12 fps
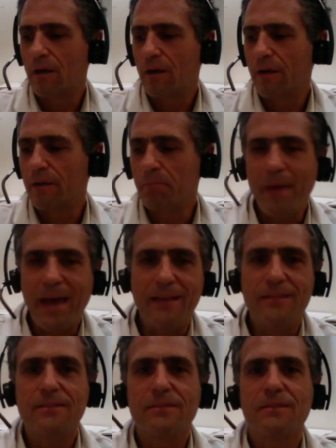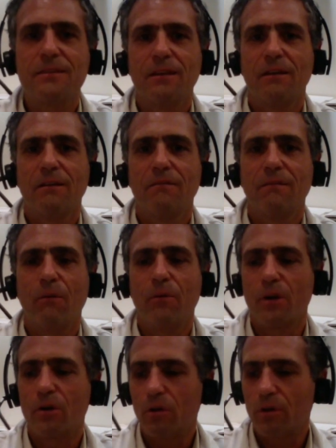It mends what we
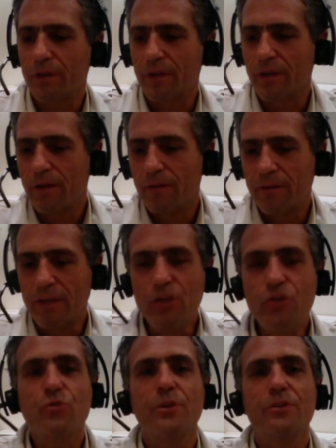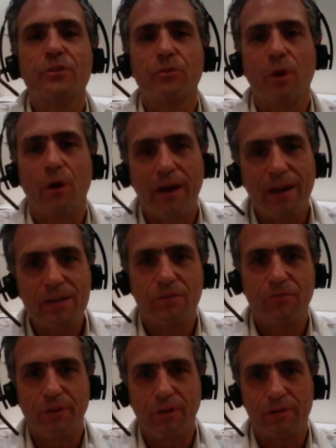call the injuries to our
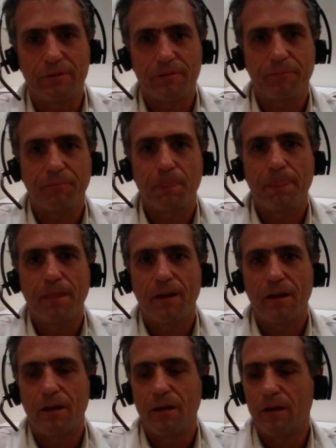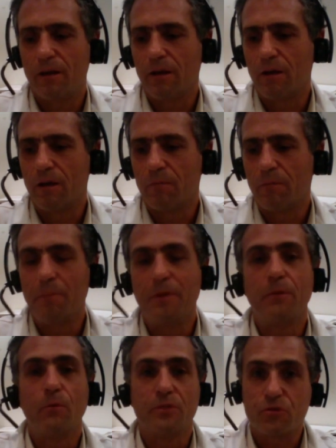energy field. Maybe
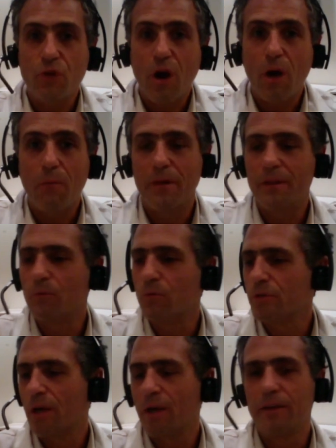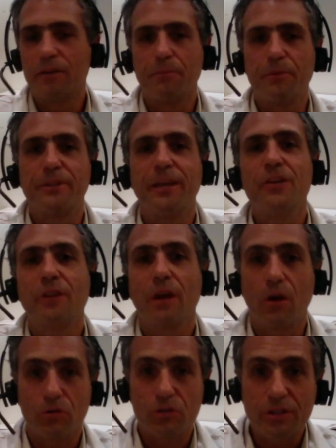there was a trauma, there was an interpretation
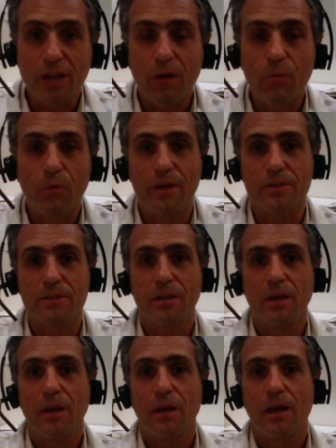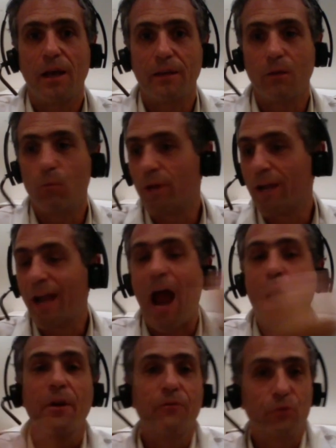that got stuck with us, and then we
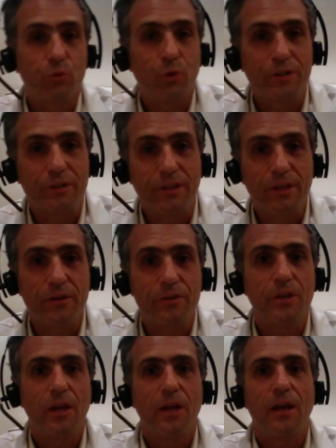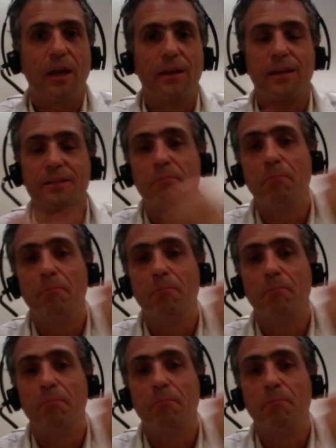carry it for 20 years, and it has